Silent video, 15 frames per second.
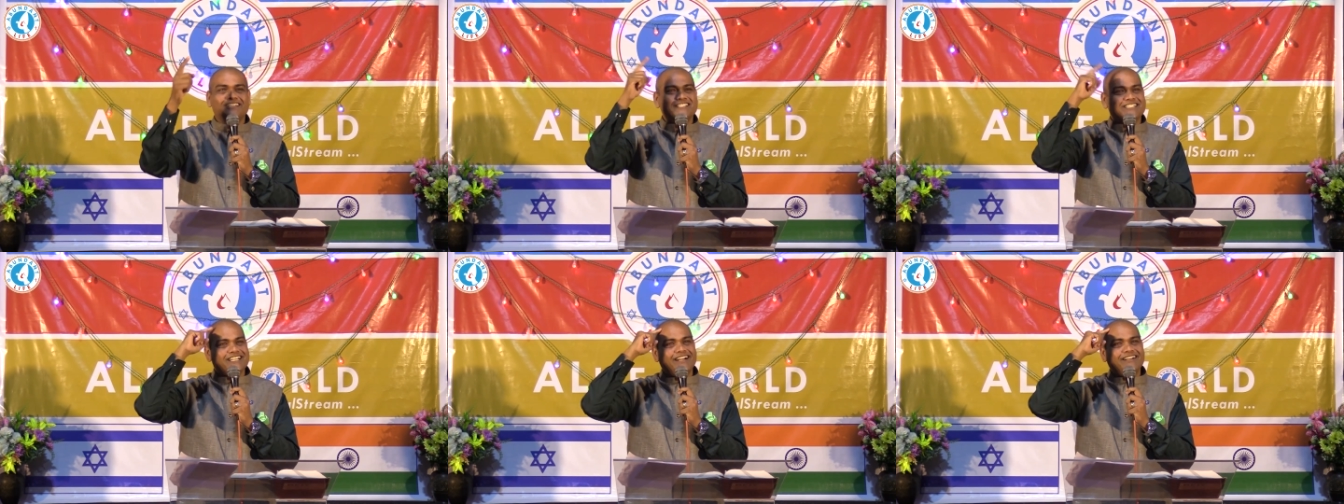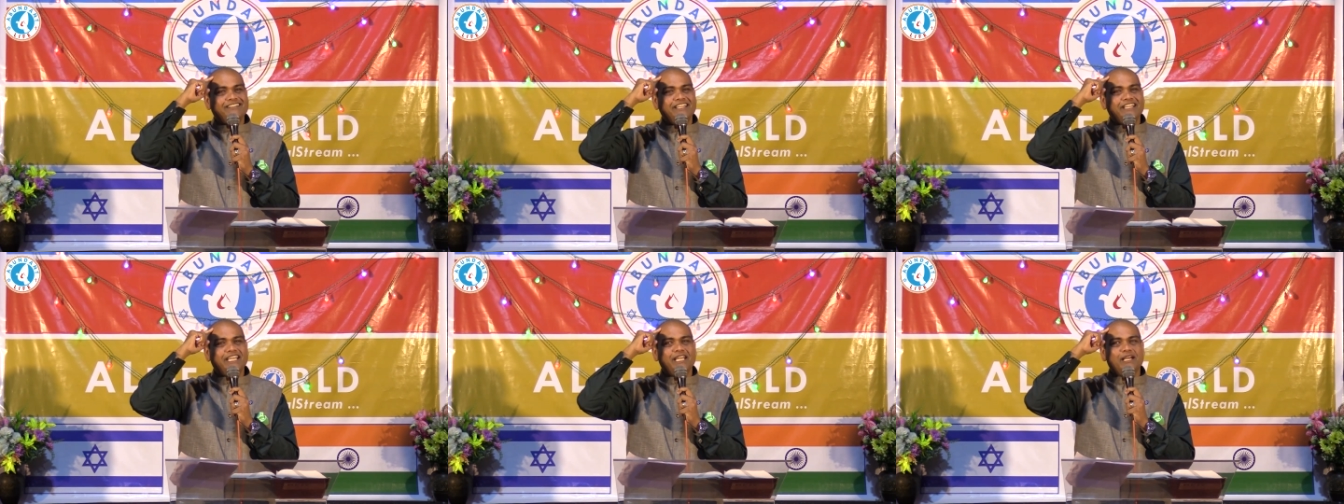Start
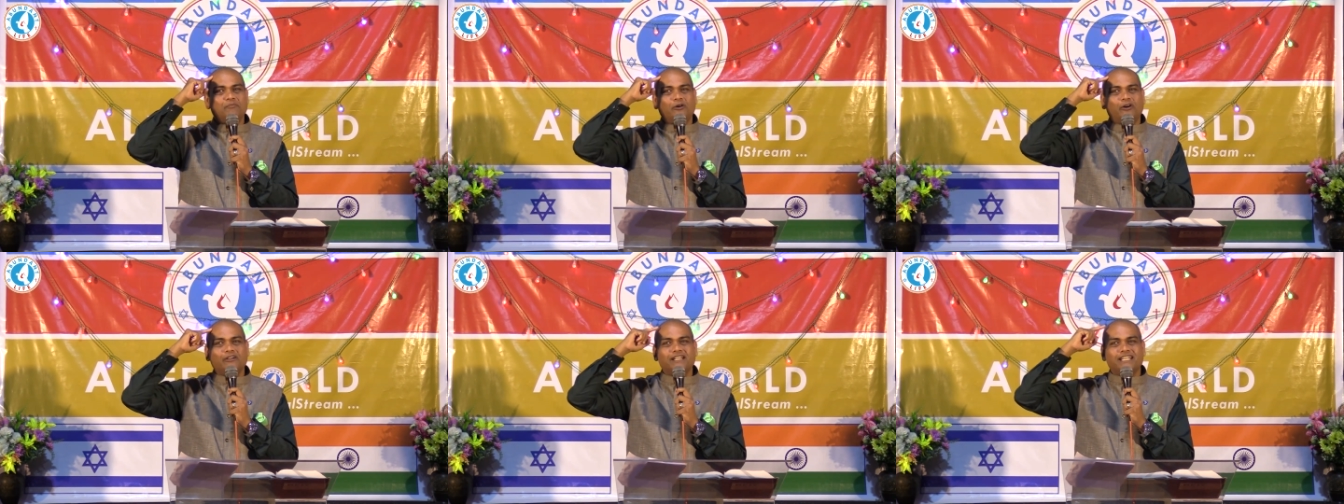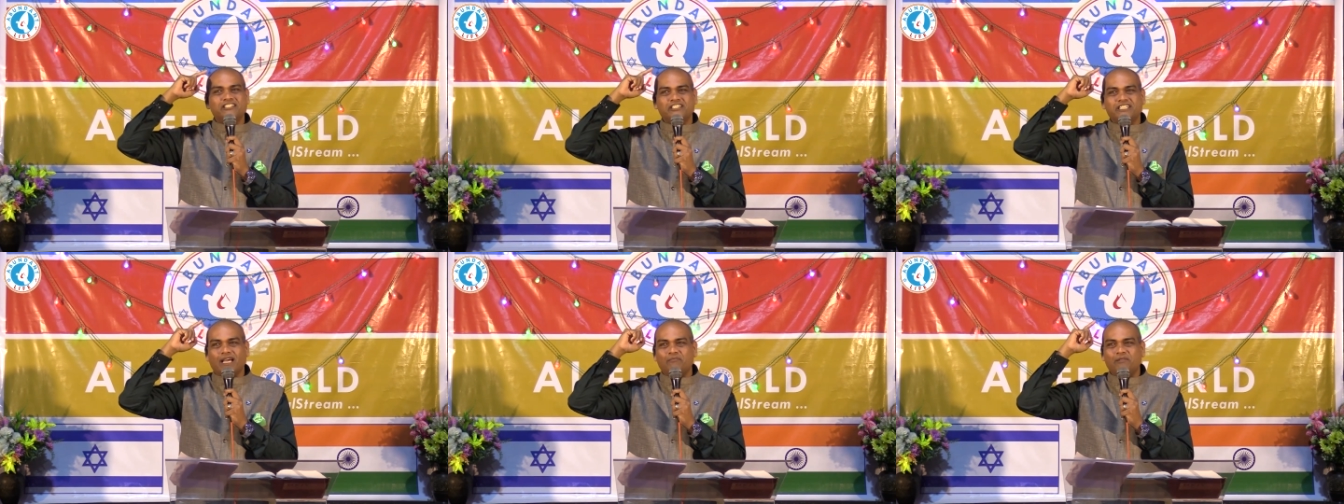thinking about
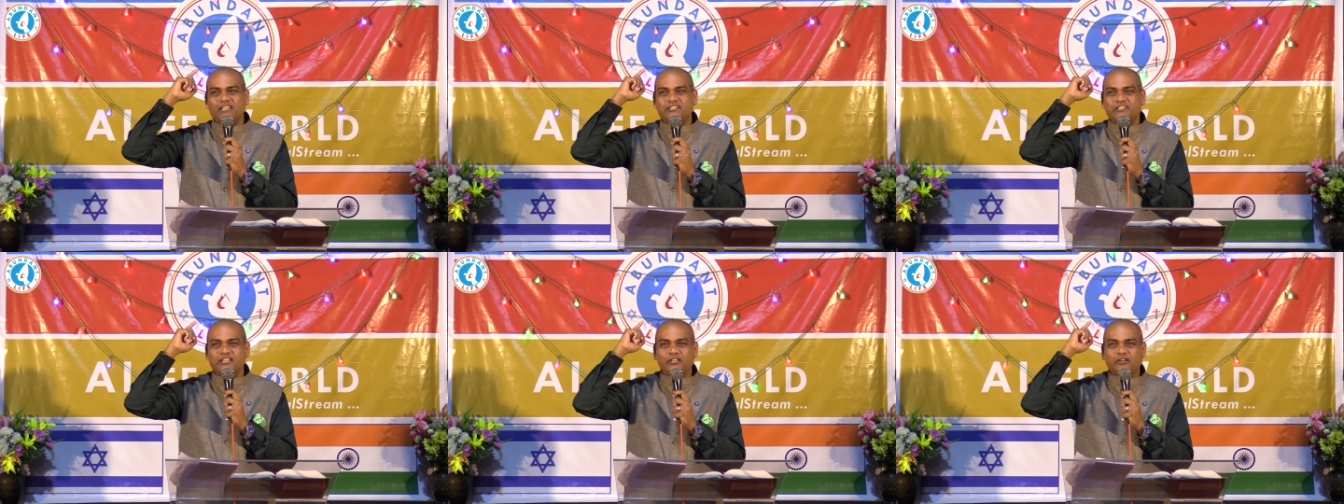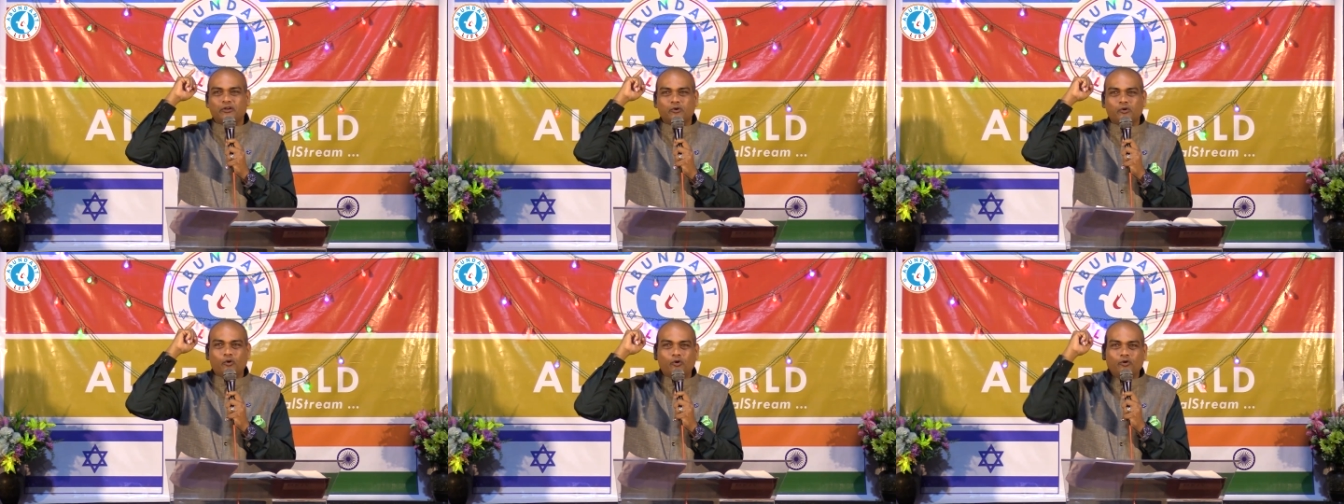establishing
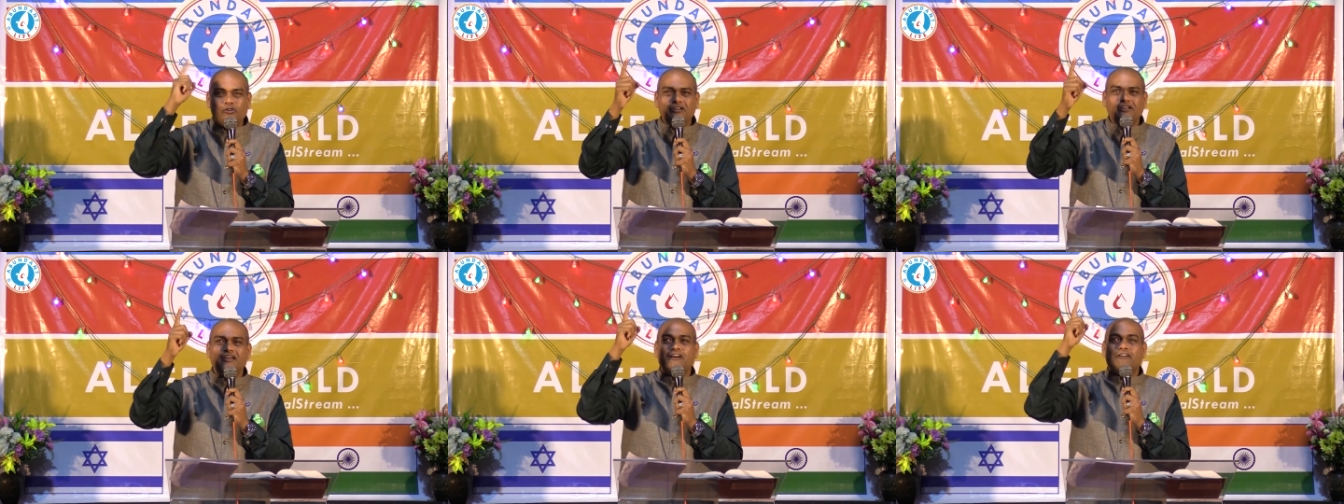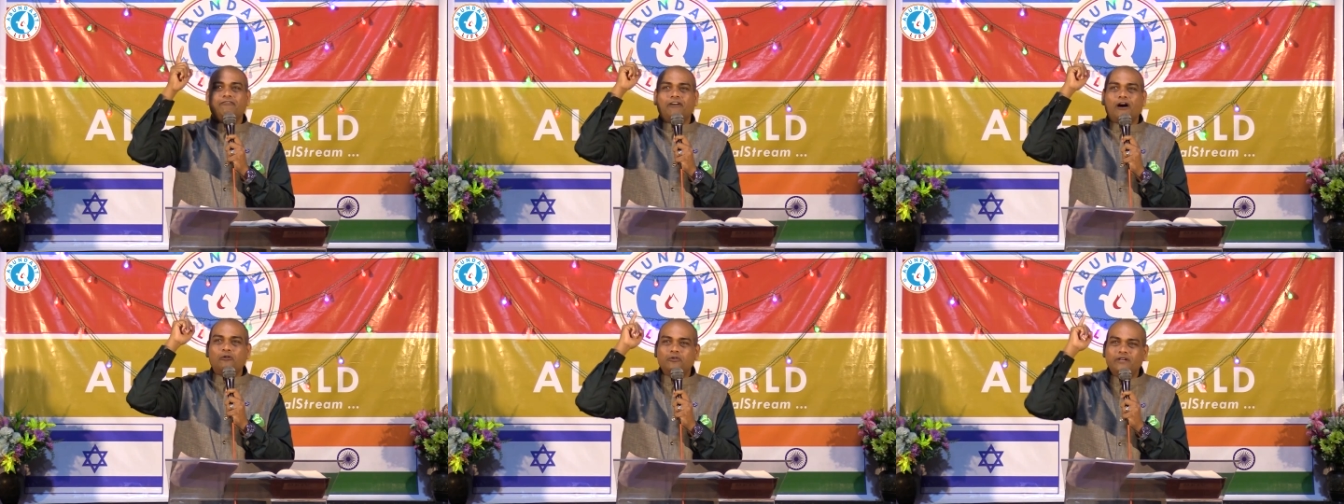your own
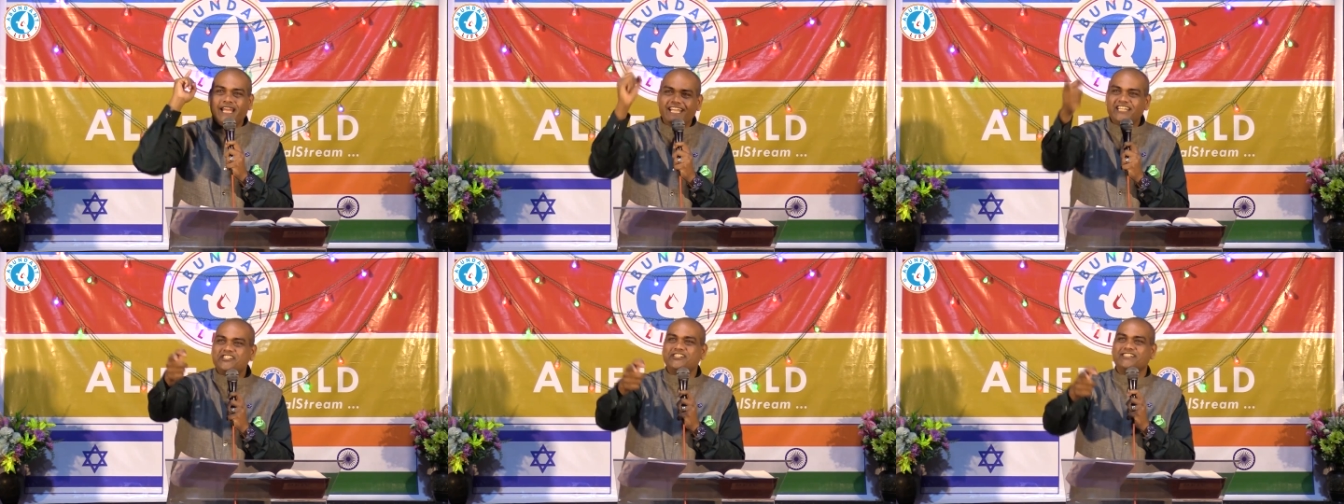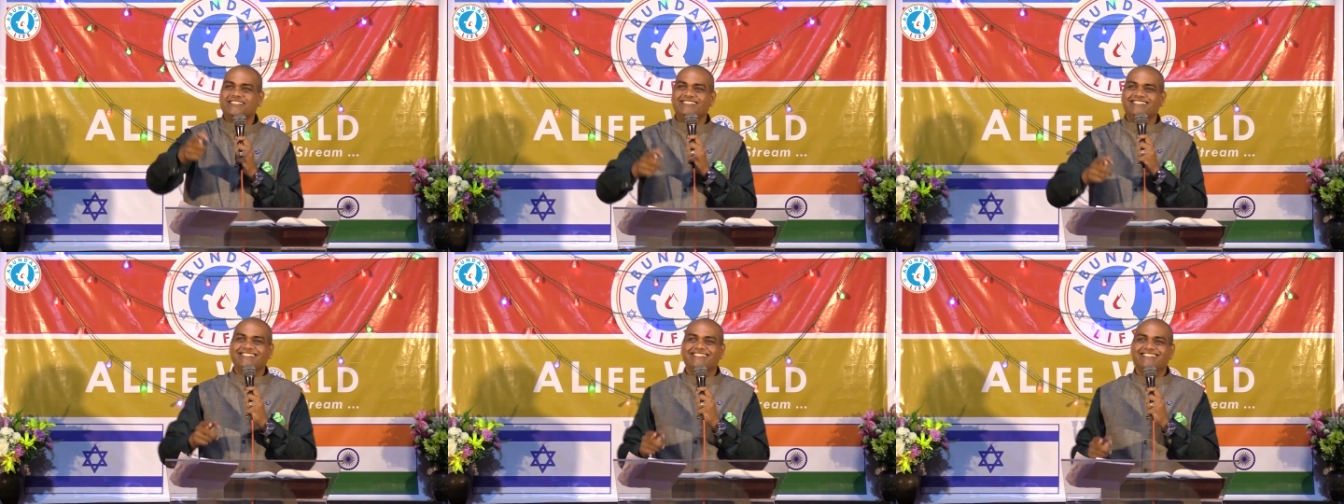
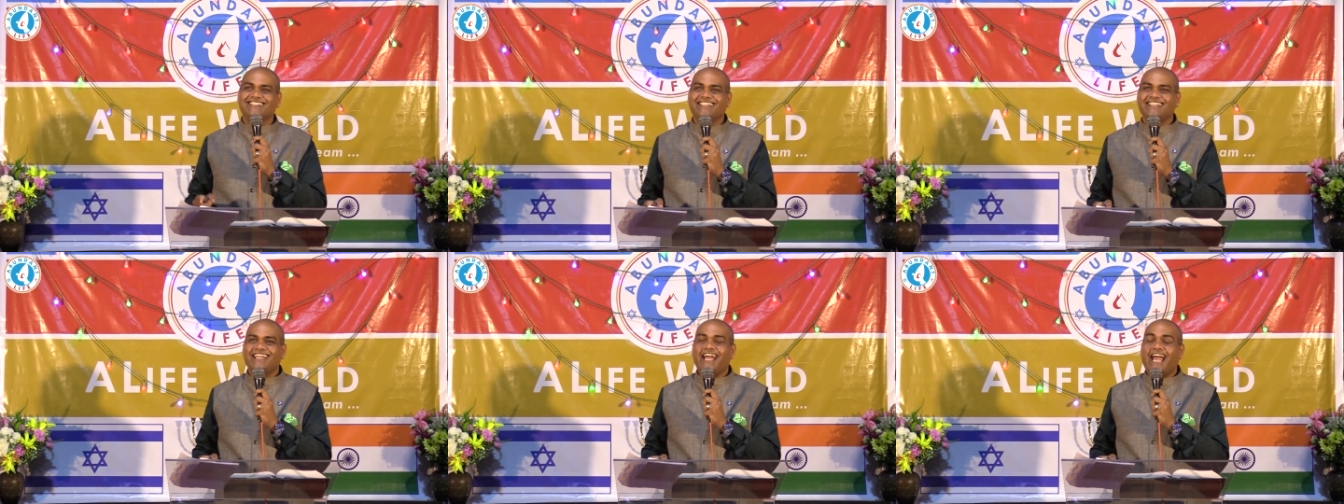foundations.